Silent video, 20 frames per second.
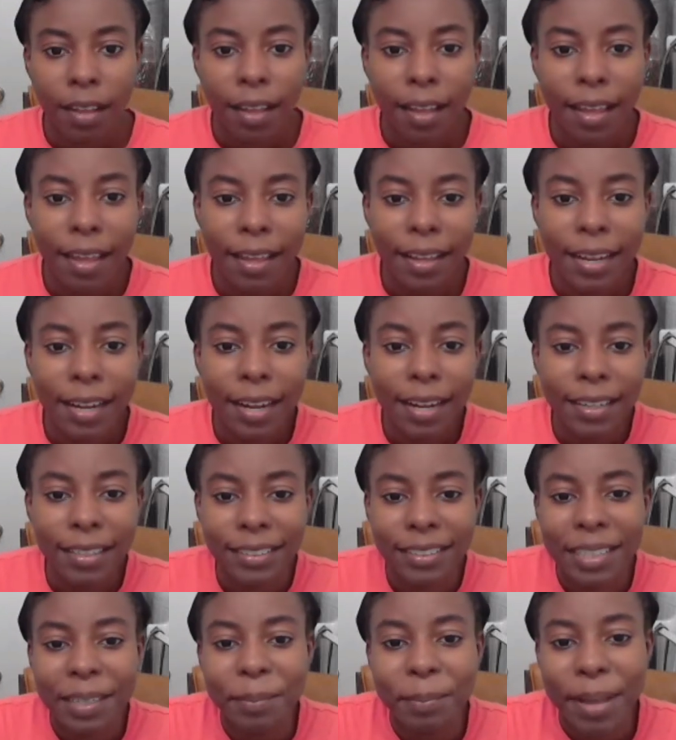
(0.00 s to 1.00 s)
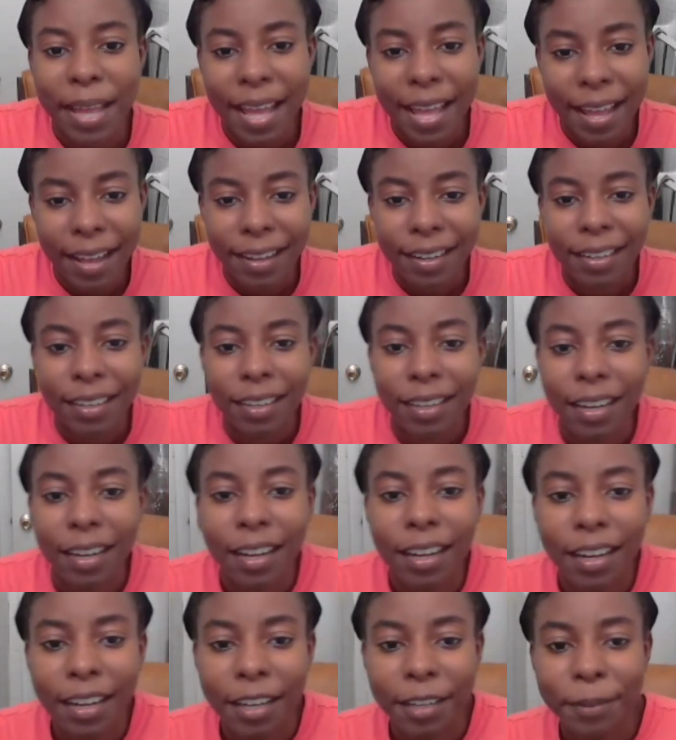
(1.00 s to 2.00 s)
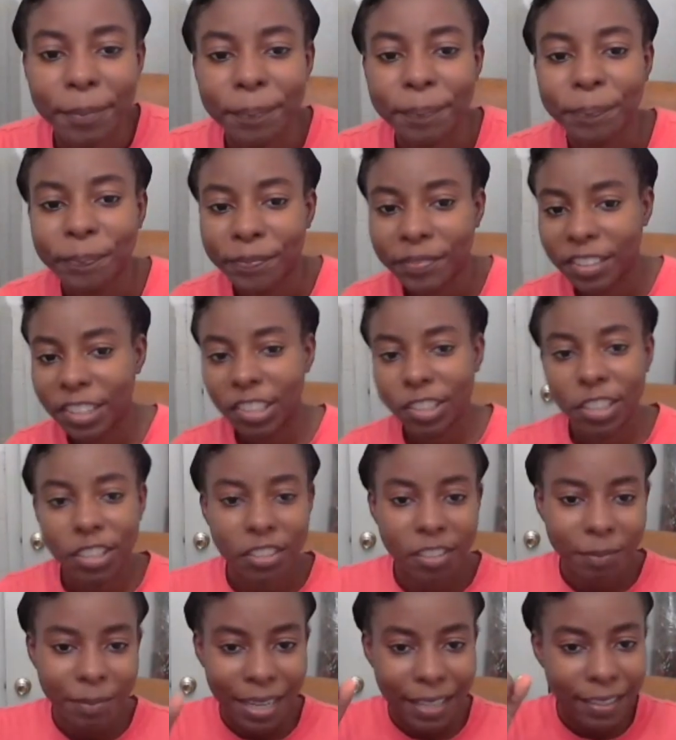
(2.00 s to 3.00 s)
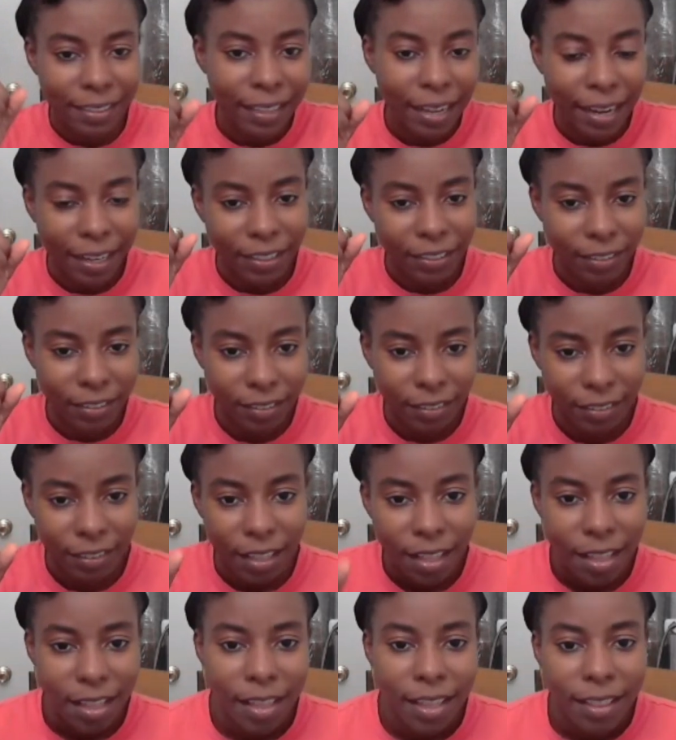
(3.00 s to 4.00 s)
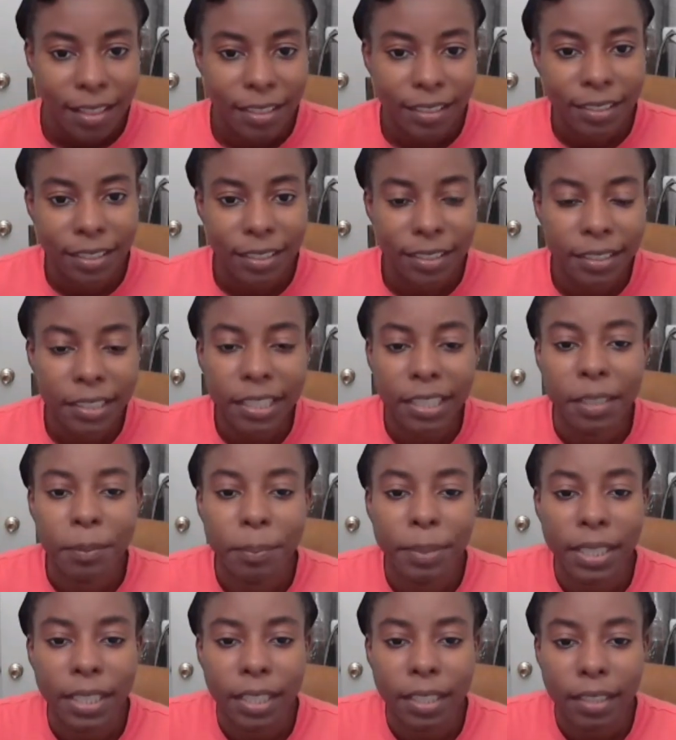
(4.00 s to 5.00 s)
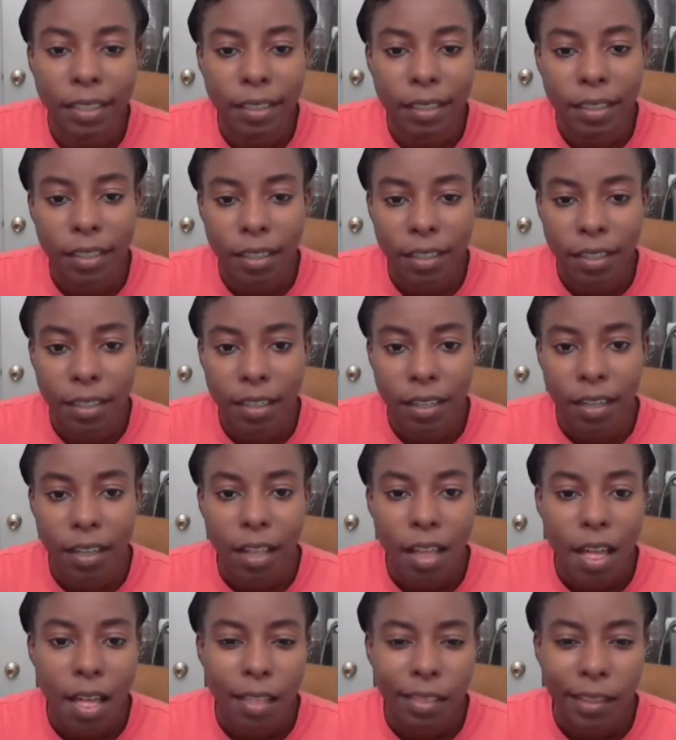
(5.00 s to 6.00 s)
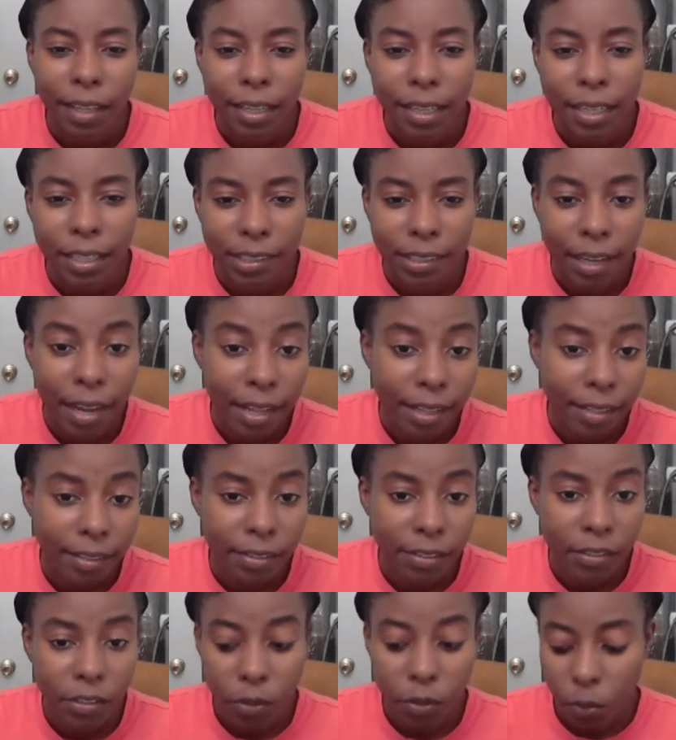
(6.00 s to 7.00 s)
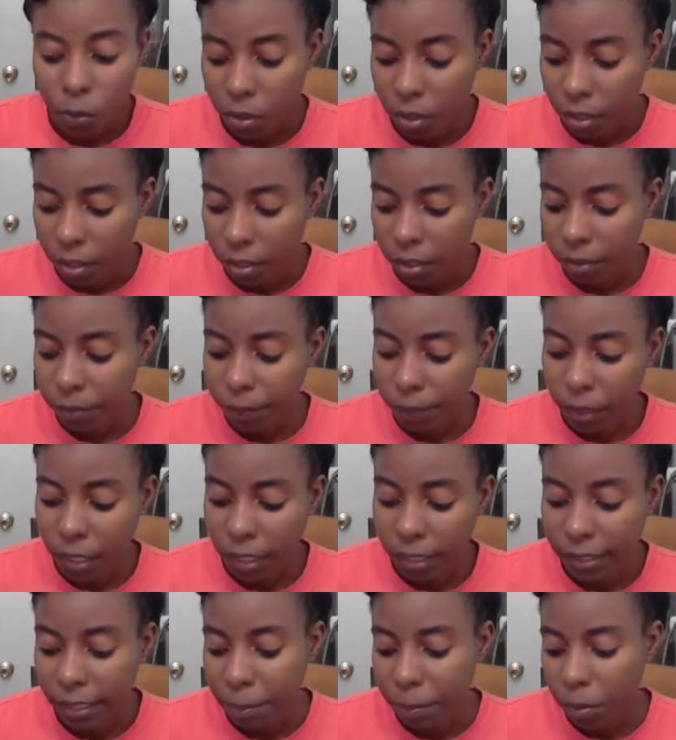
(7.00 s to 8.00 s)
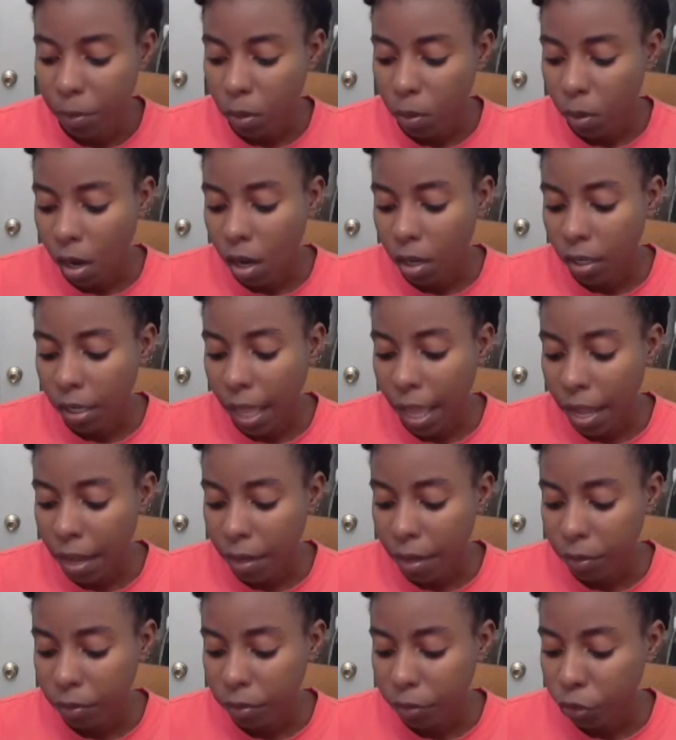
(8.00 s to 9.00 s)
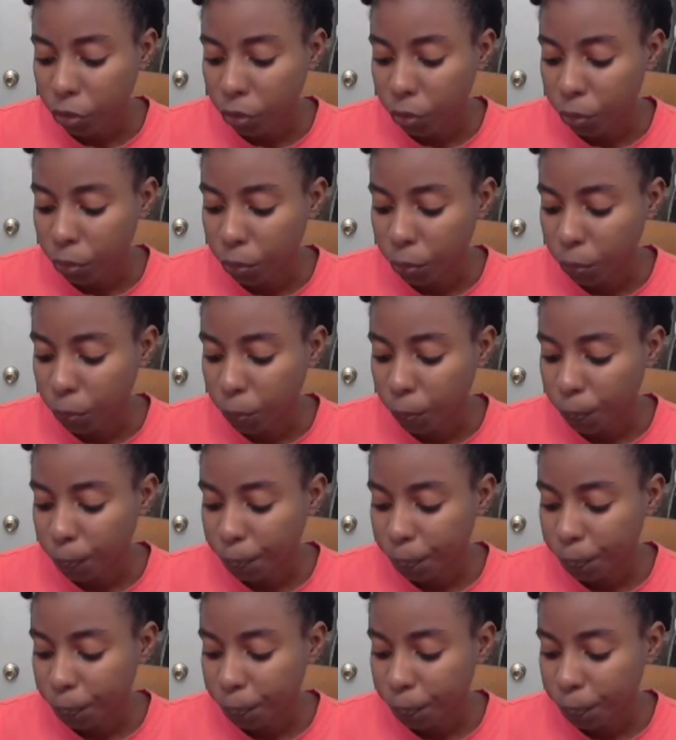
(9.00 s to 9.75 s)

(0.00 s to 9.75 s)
Hey guys, I'm back. Um, judging by the title, this is going to be like a test or a demo on how to